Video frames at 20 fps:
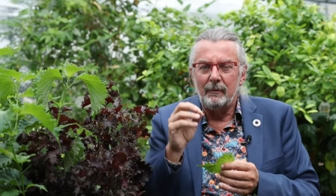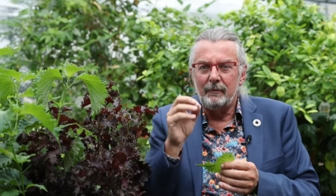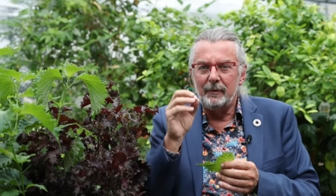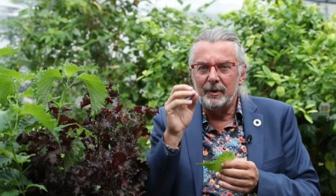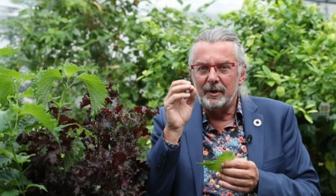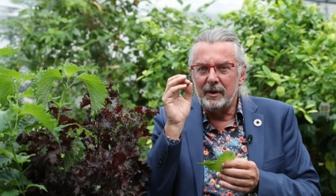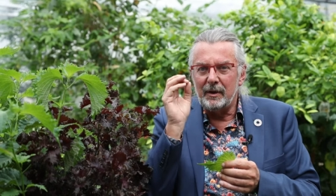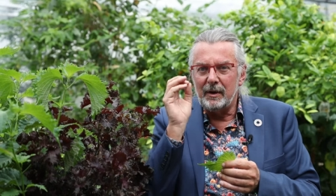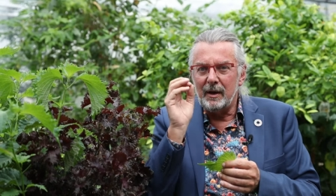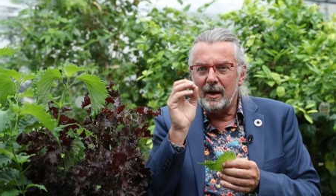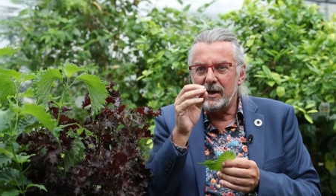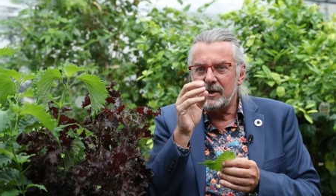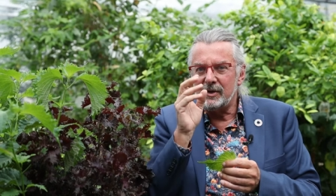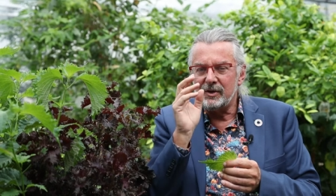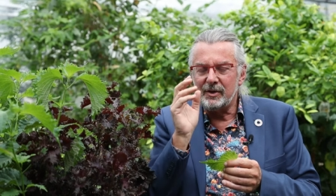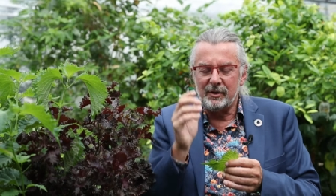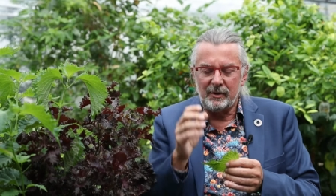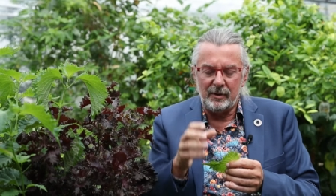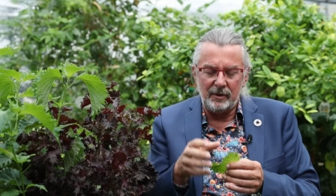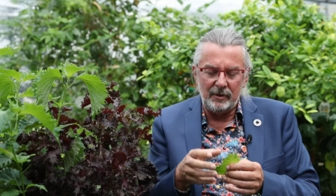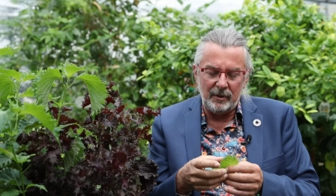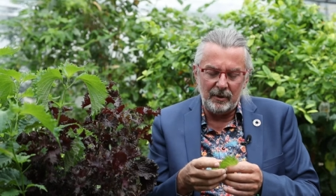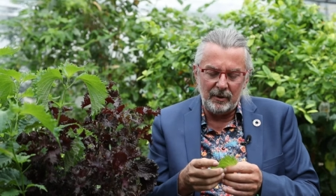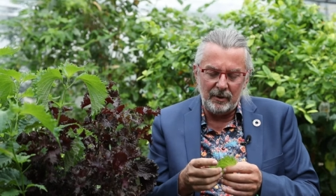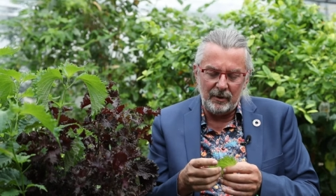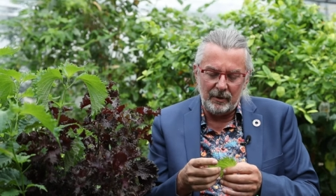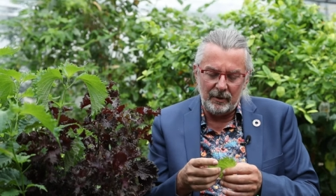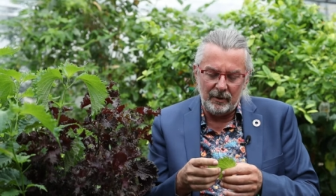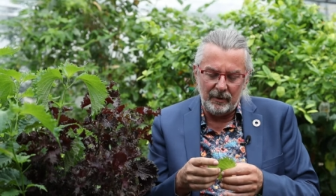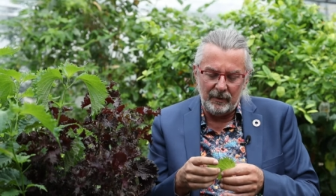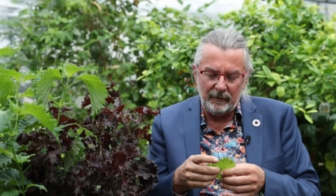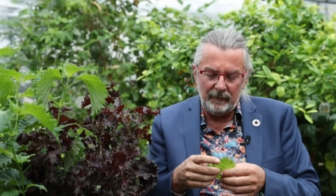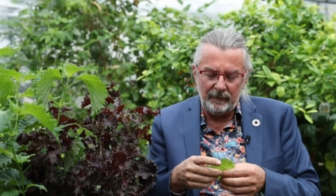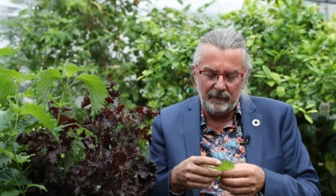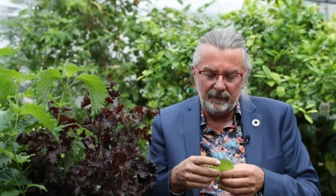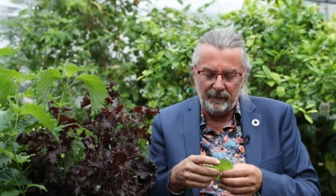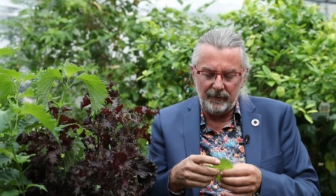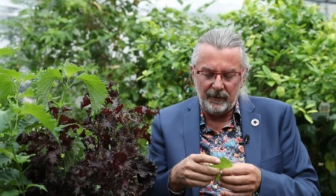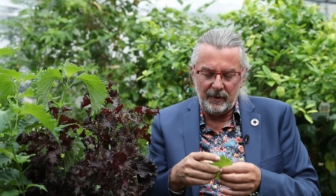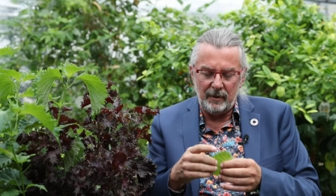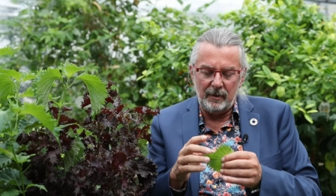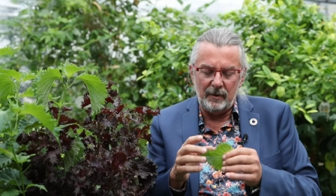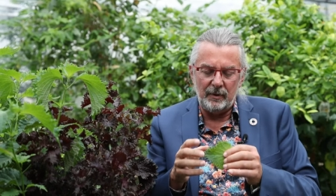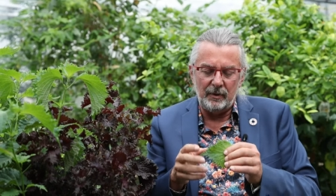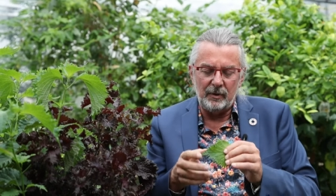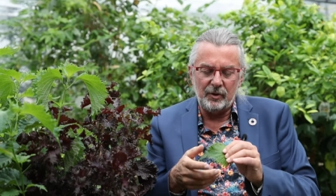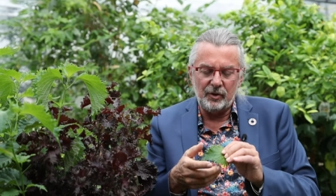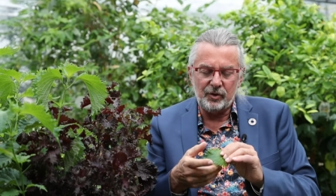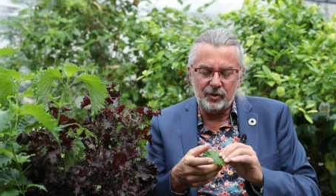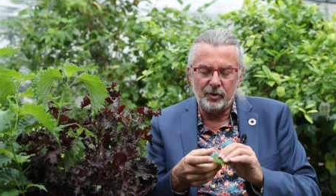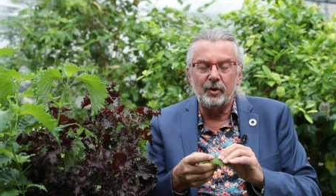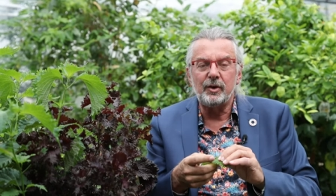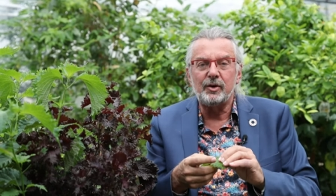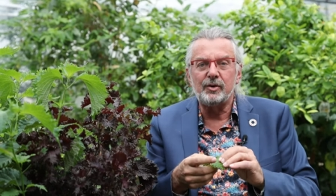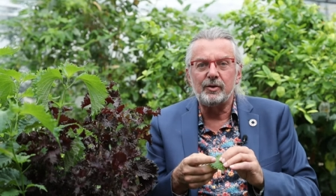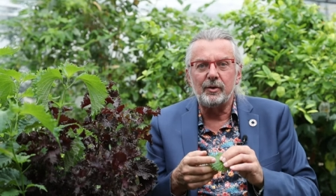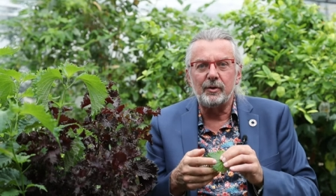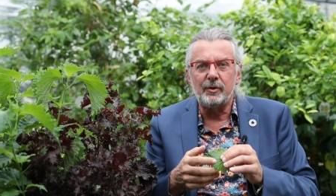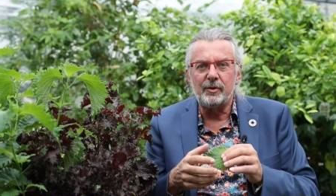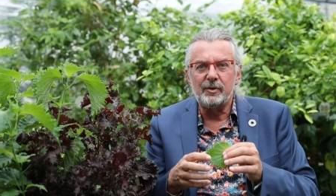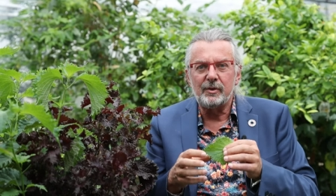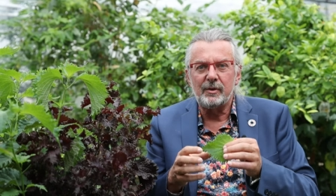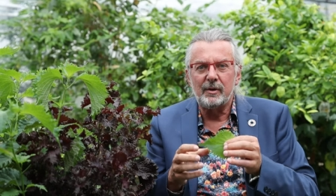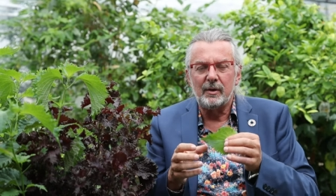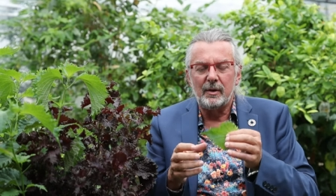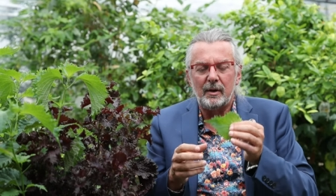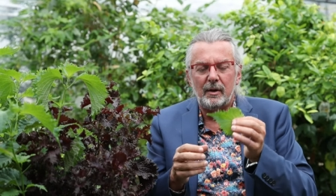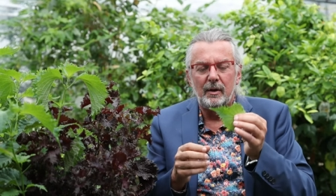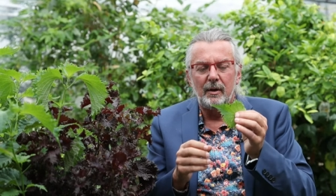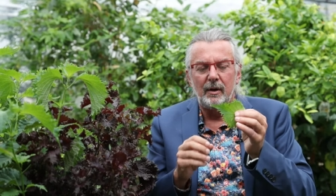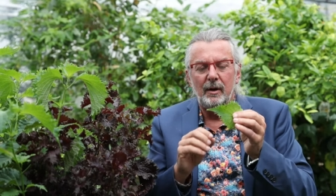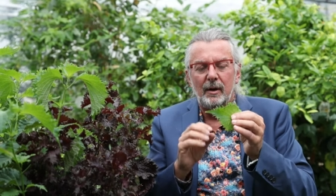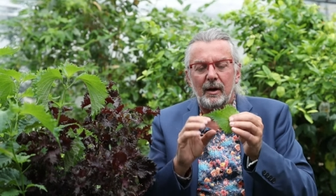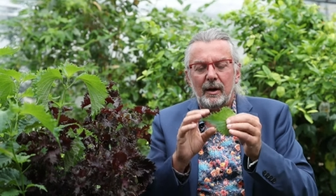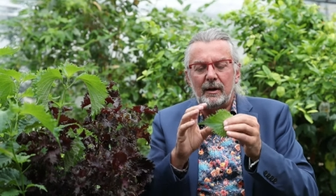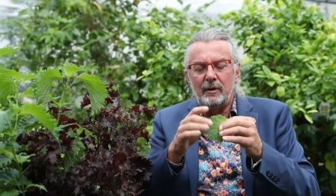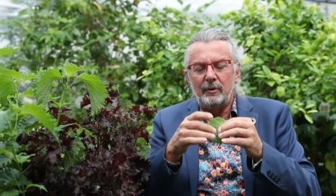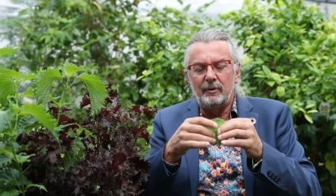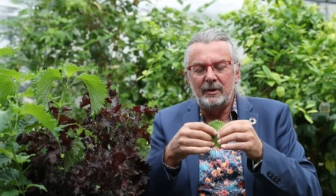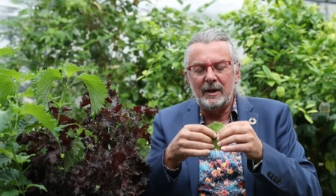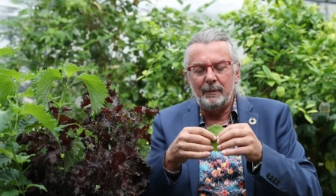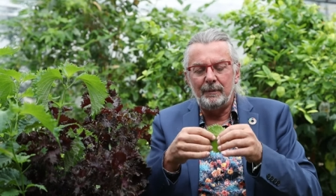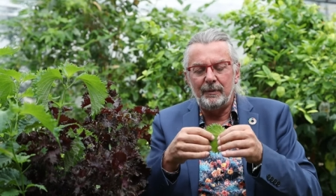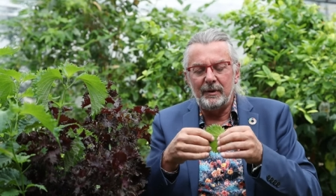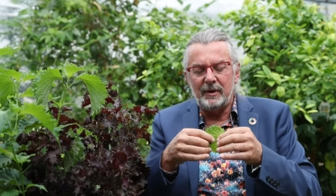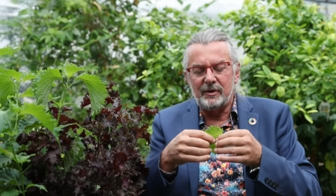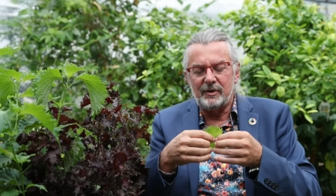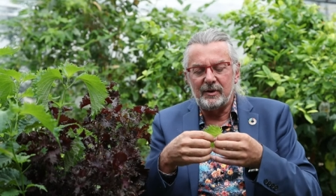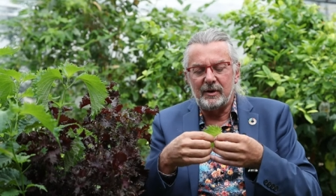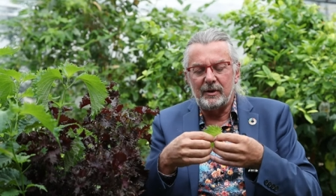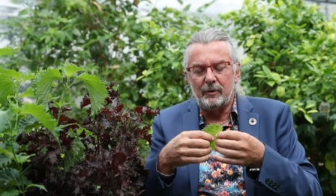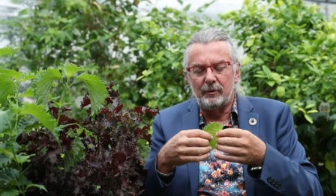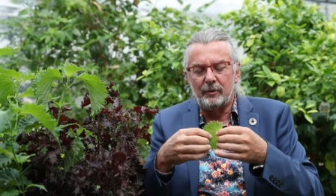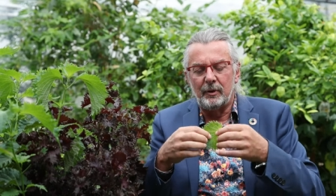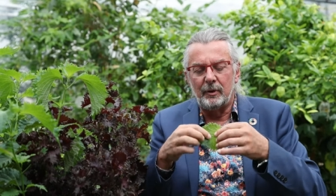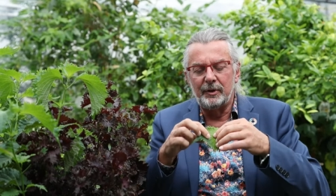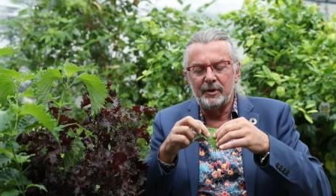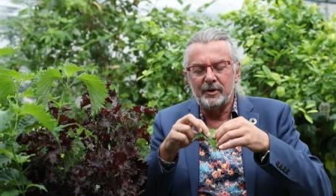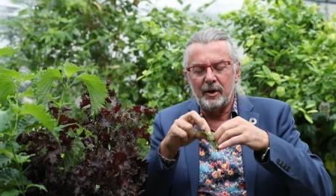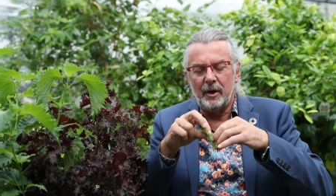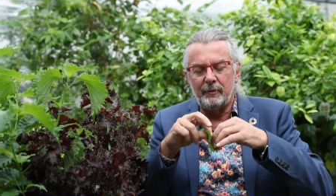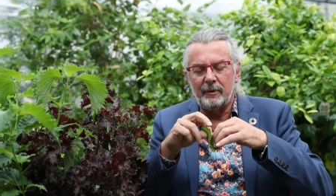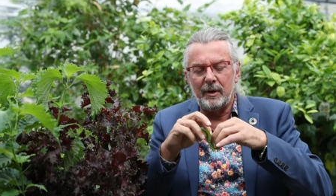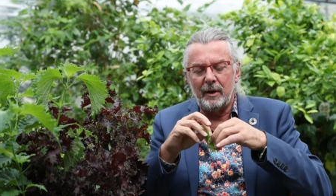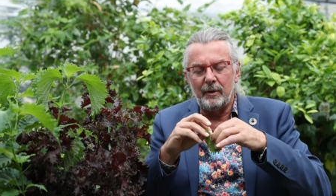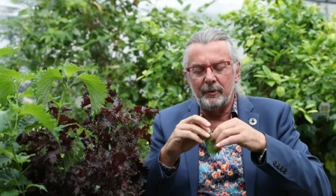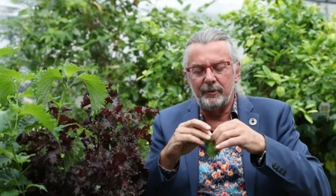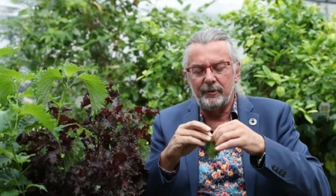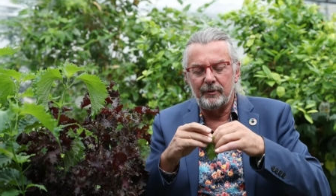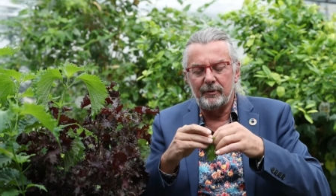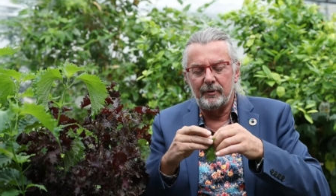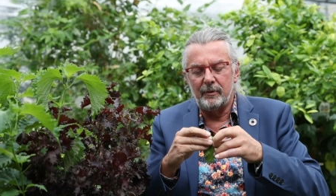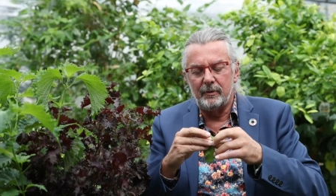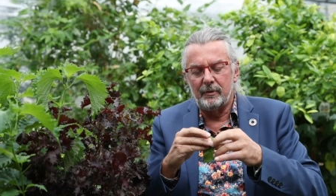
with a nice uh, uh, soy sauce, and you dip this and you roll this around